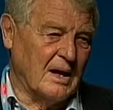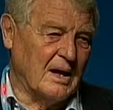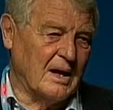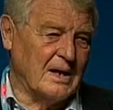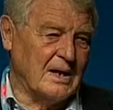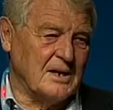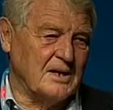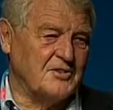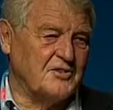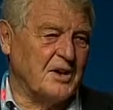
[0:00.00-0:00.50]

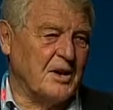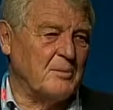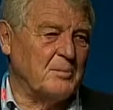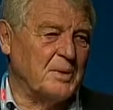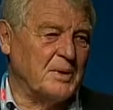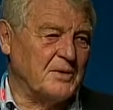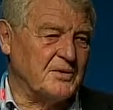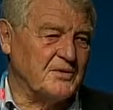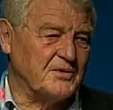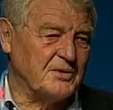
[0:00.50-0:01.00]
in
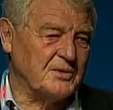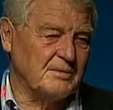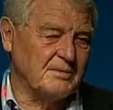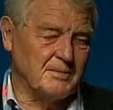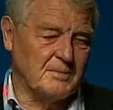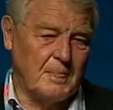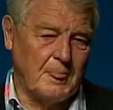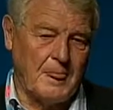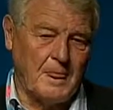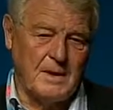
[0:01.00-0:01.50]
Tempest,
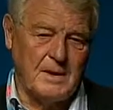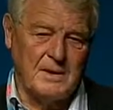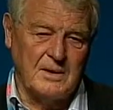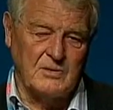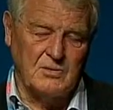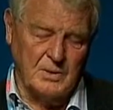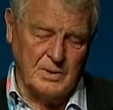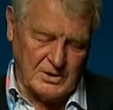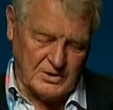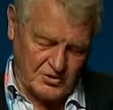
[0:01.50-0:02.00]

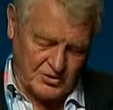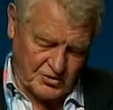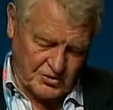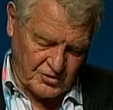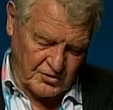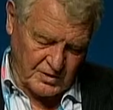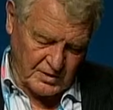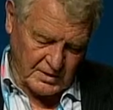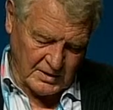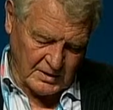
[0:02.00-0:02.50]
in
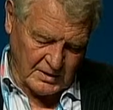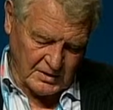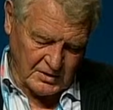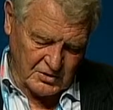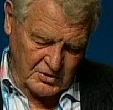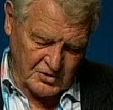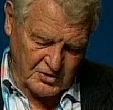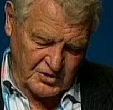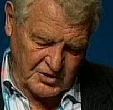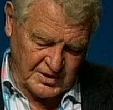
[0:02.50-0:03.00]
which
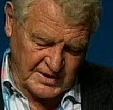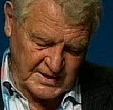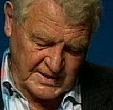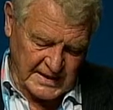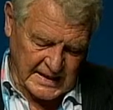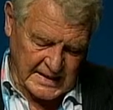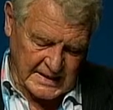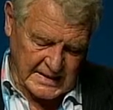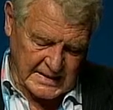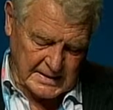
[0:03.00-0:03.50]
she
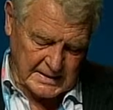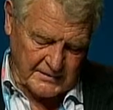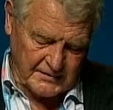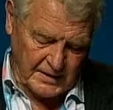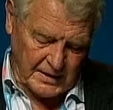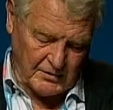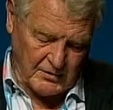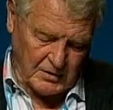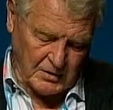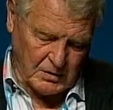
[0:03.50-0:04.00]
says, if
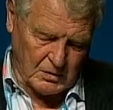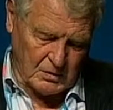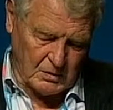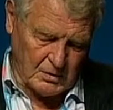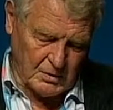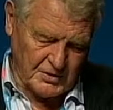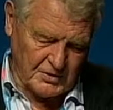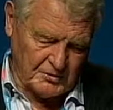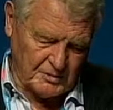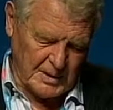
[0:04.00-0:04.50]
I
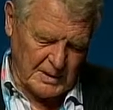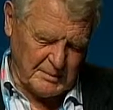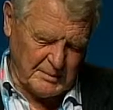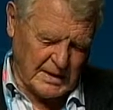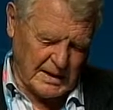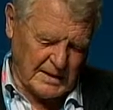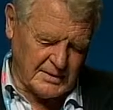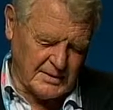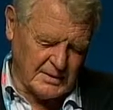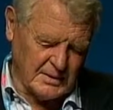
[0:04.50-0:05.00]
recall, this may be
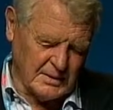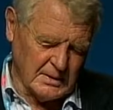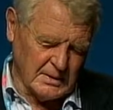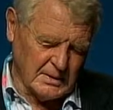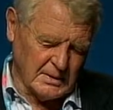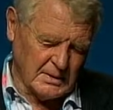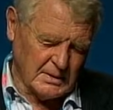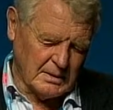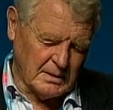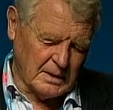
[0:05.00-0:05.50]
right,
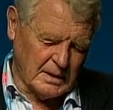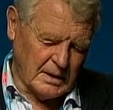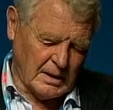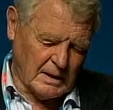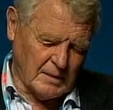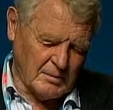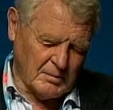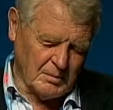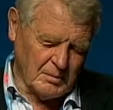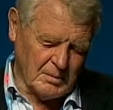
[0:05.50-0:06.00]

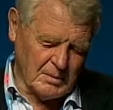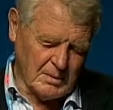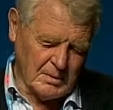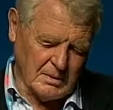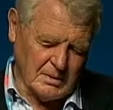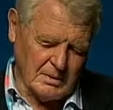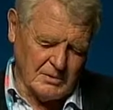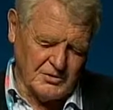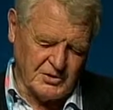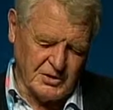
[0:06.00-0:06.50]

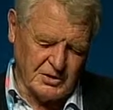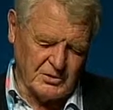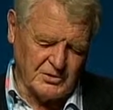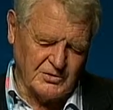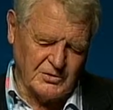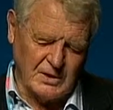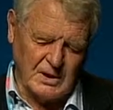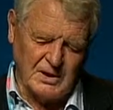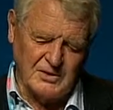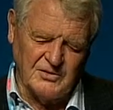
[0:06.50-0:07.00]
she looks around and